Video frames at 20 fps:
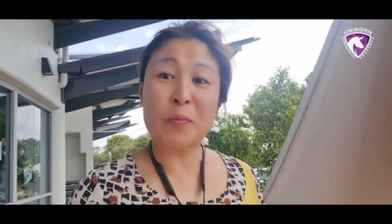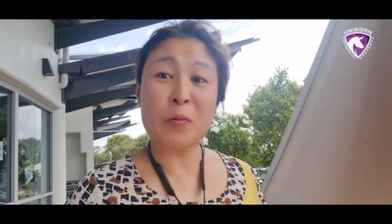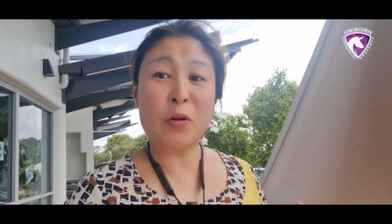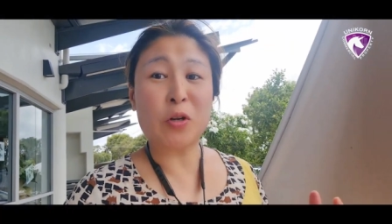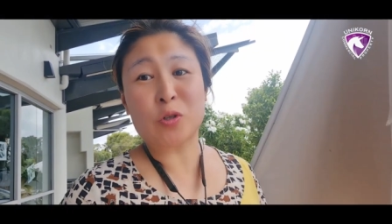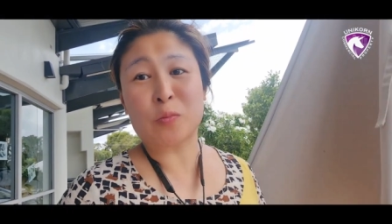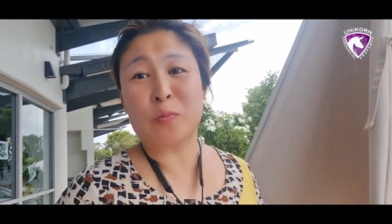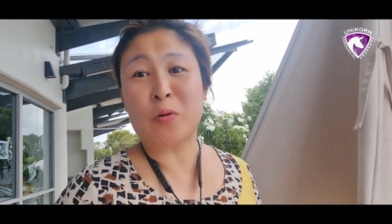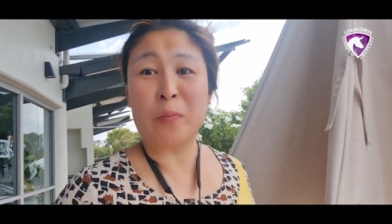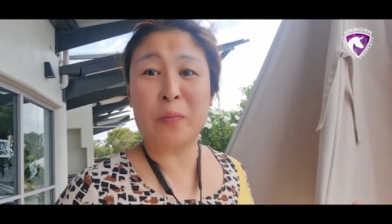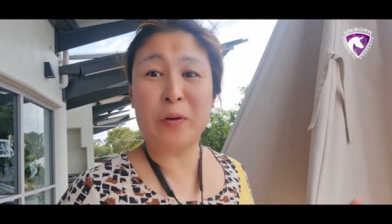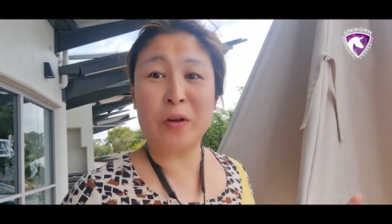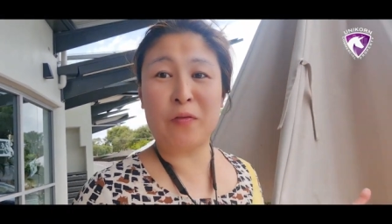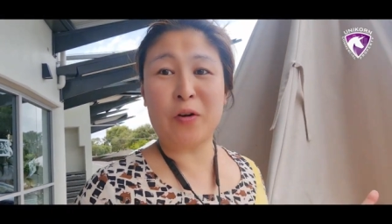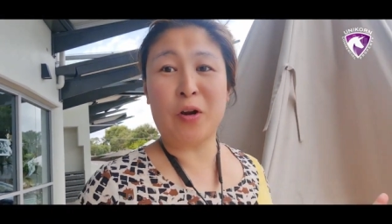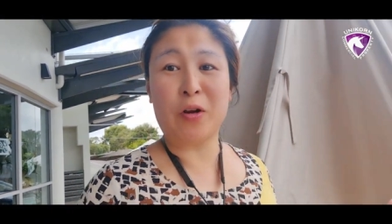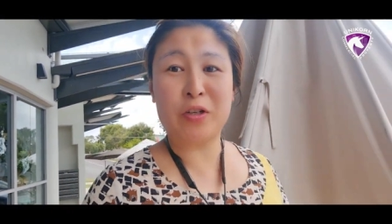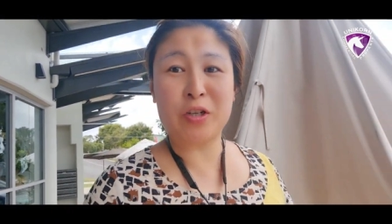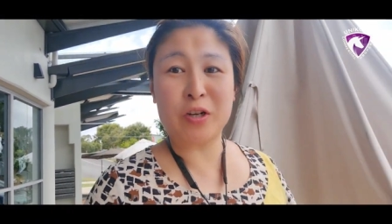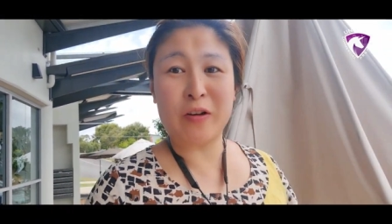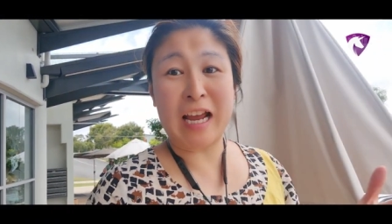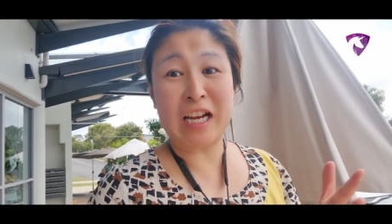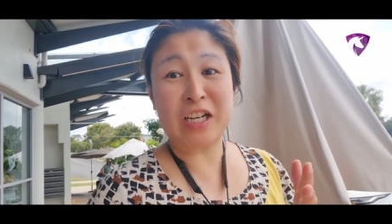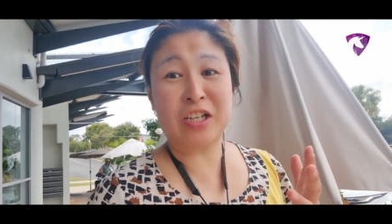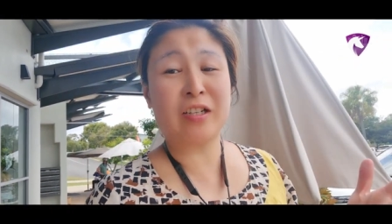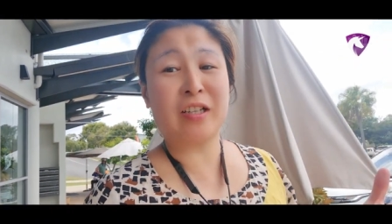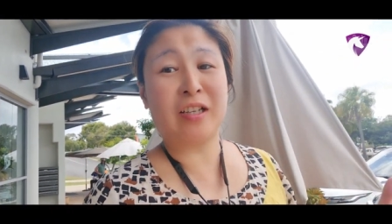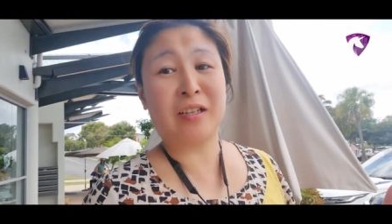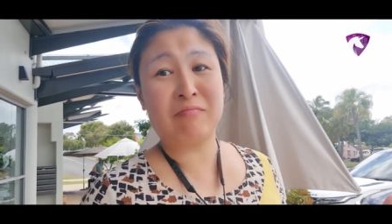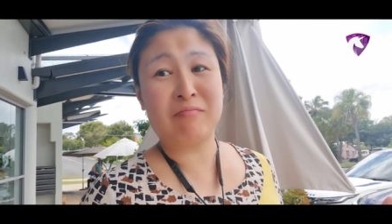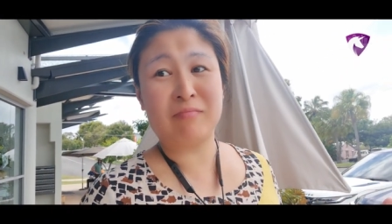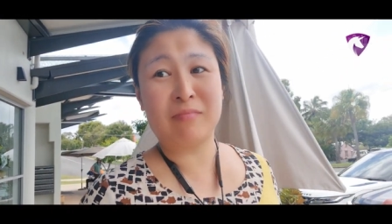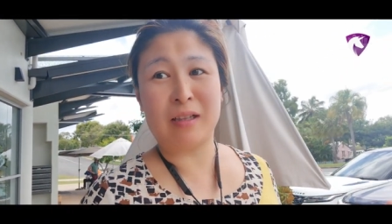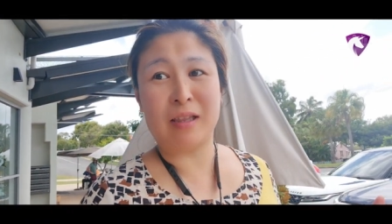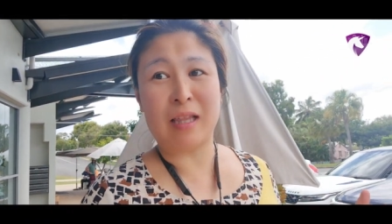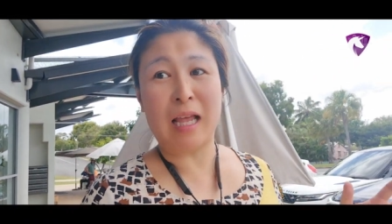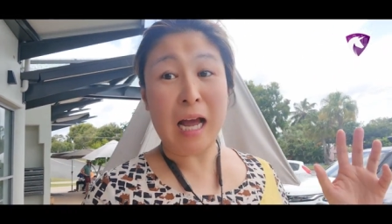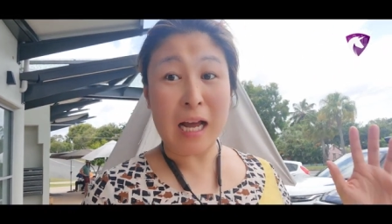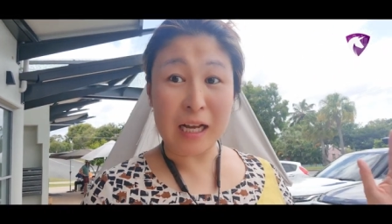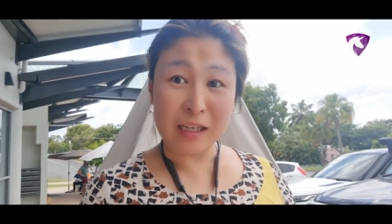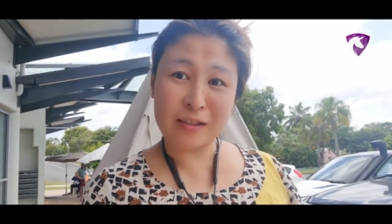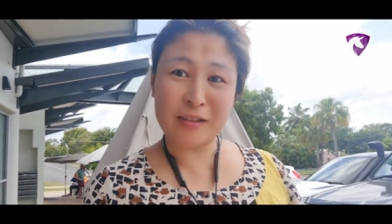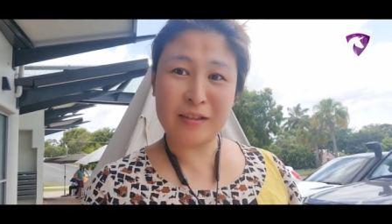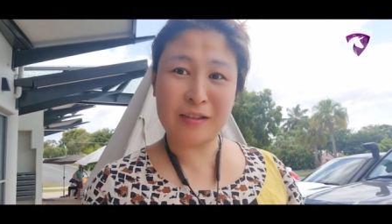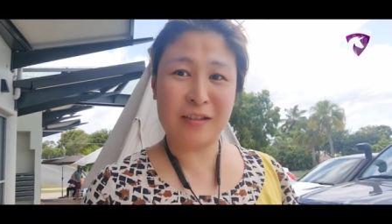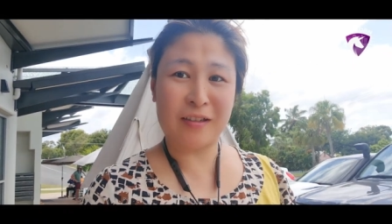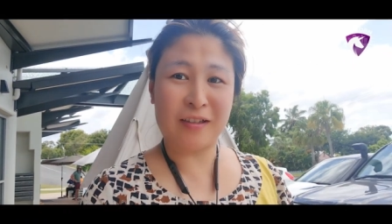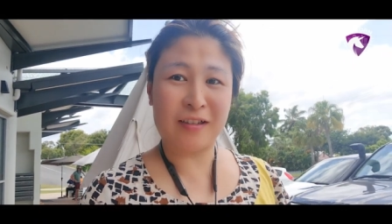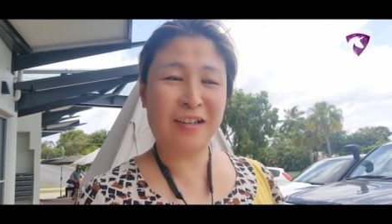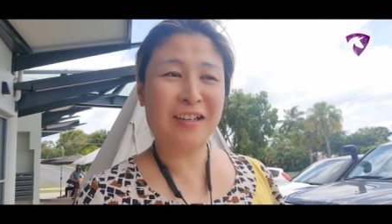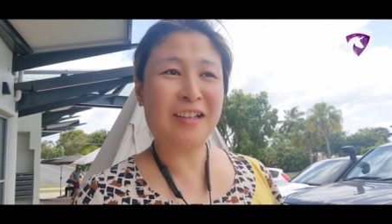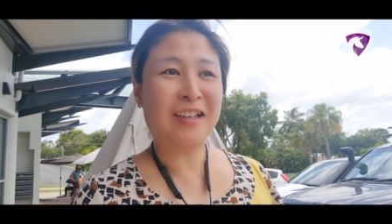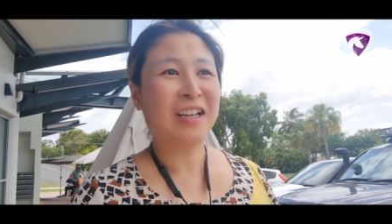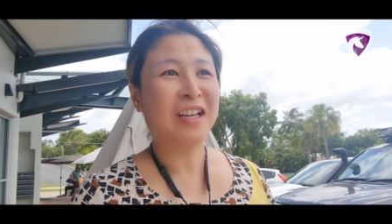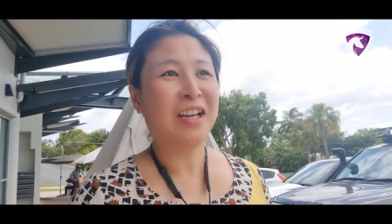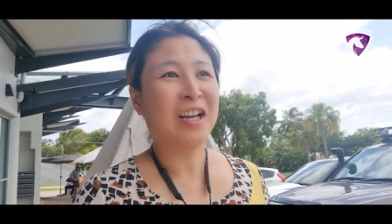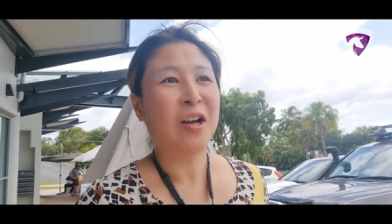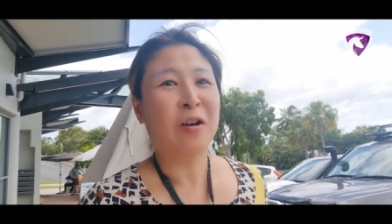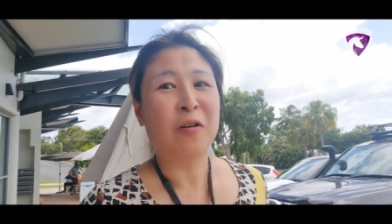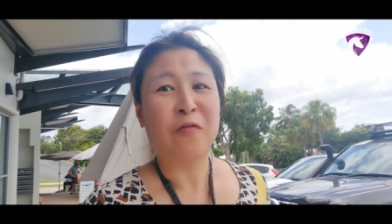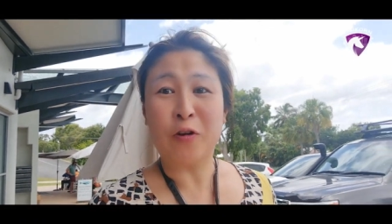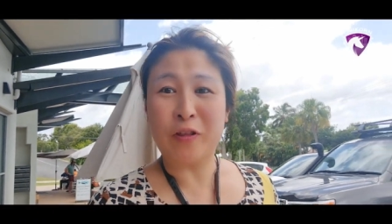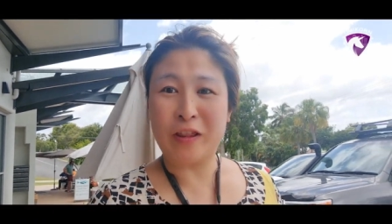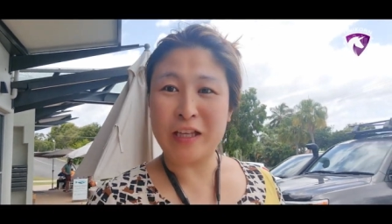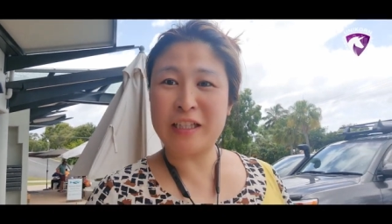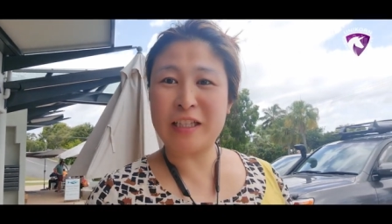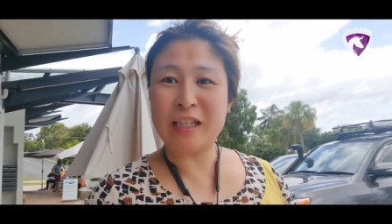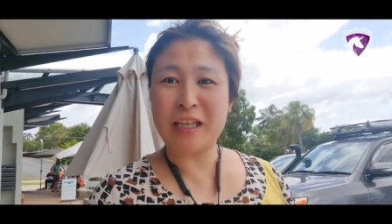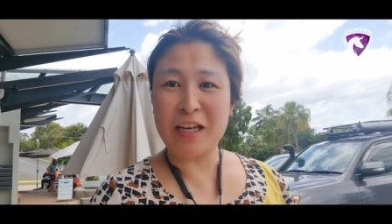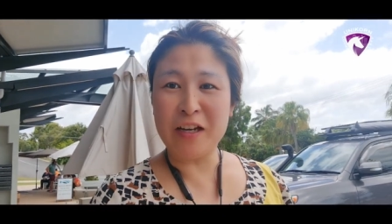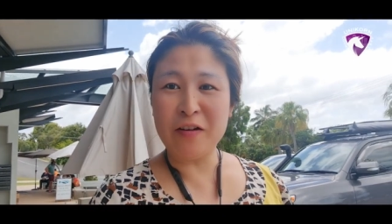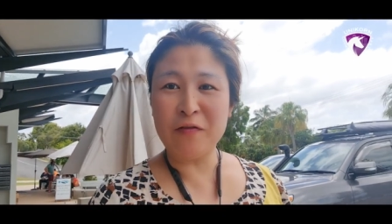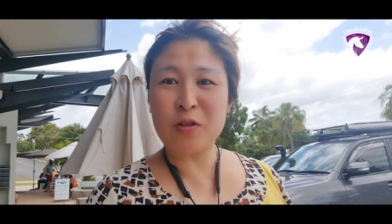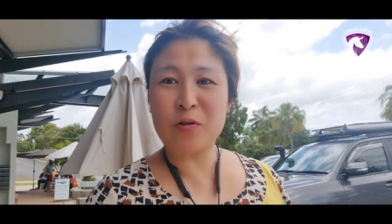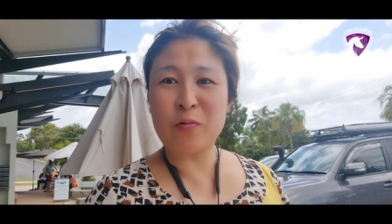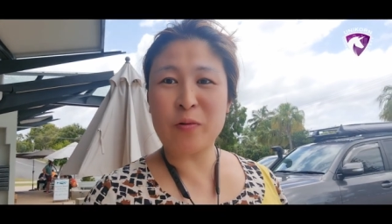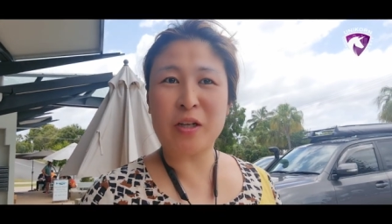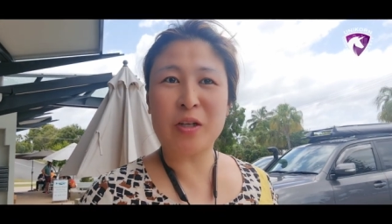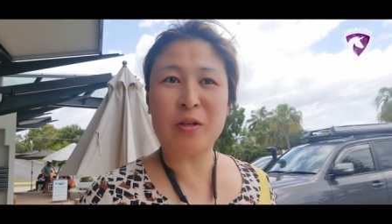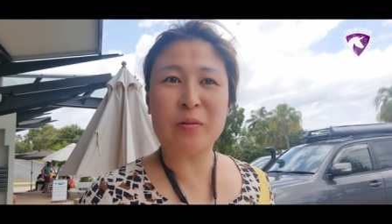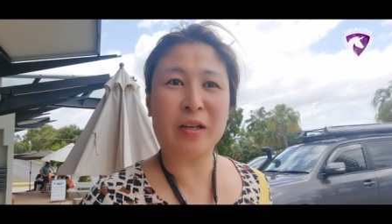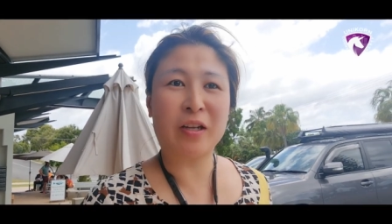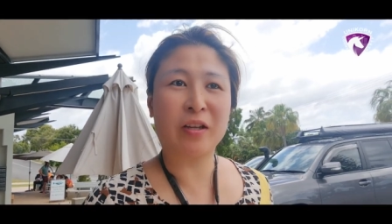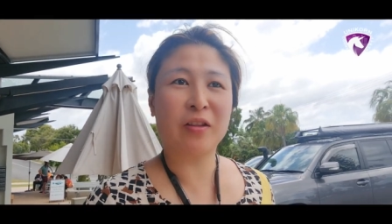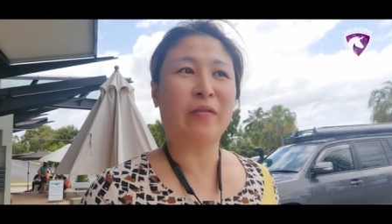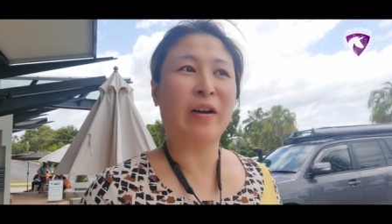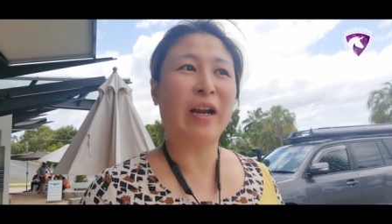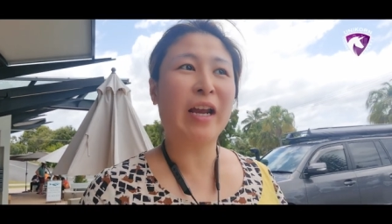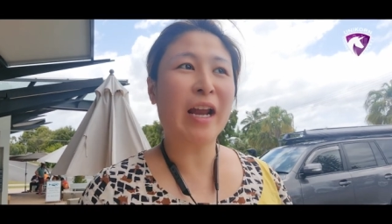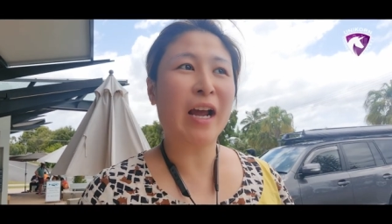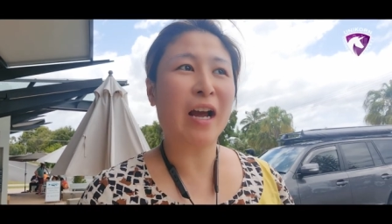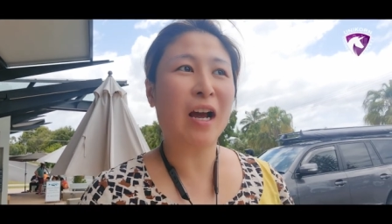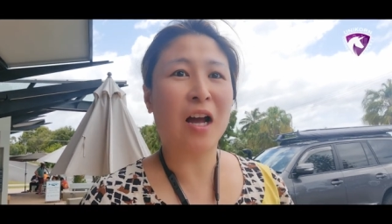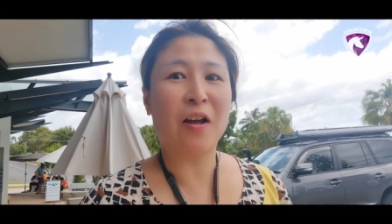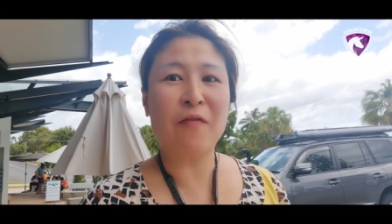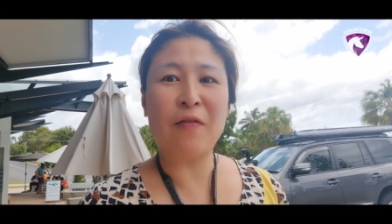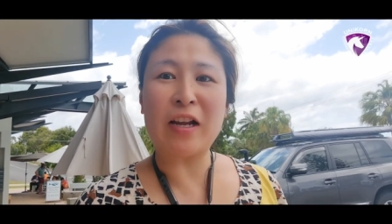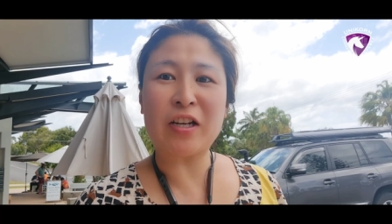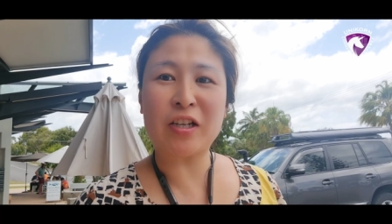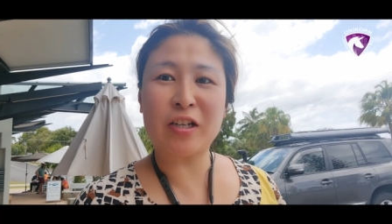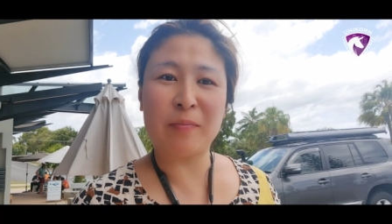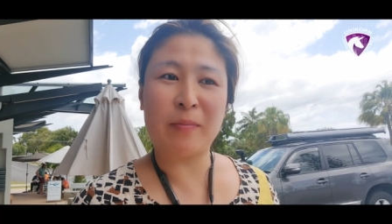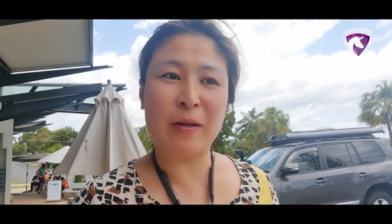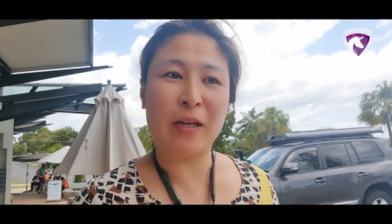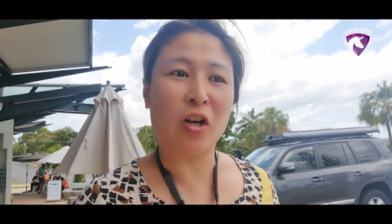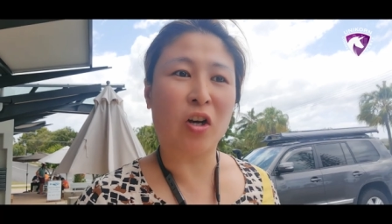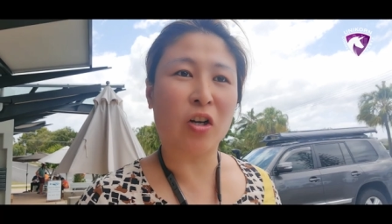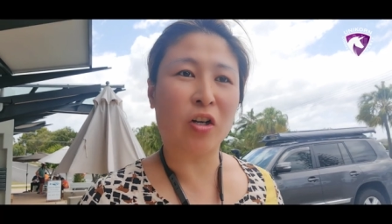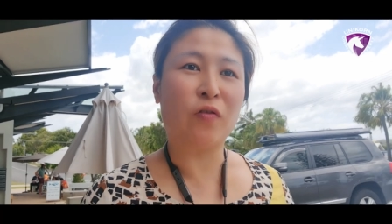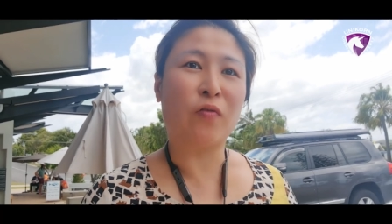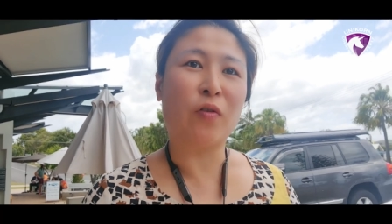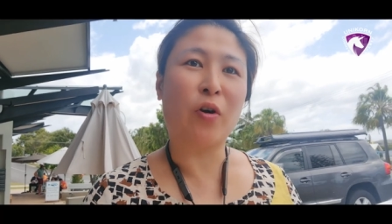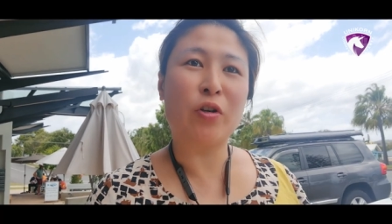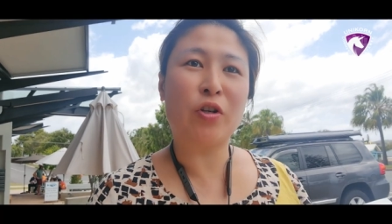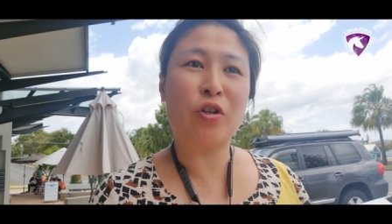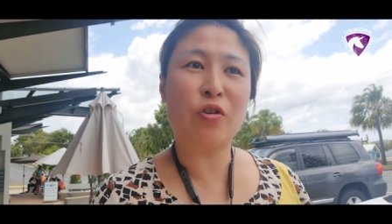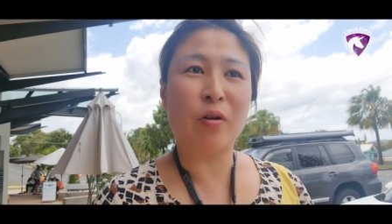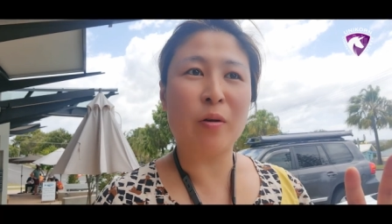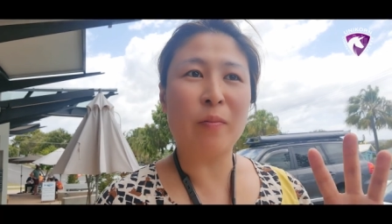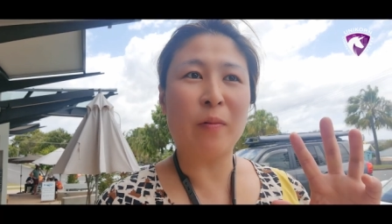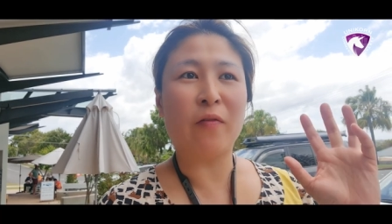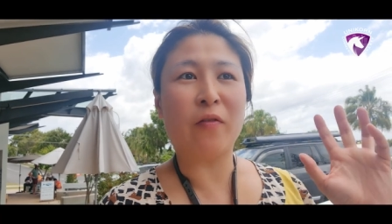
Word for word: of Commercial Property Roadshow. Actually, the last for this year, for 2023, I've actually been on a road trip.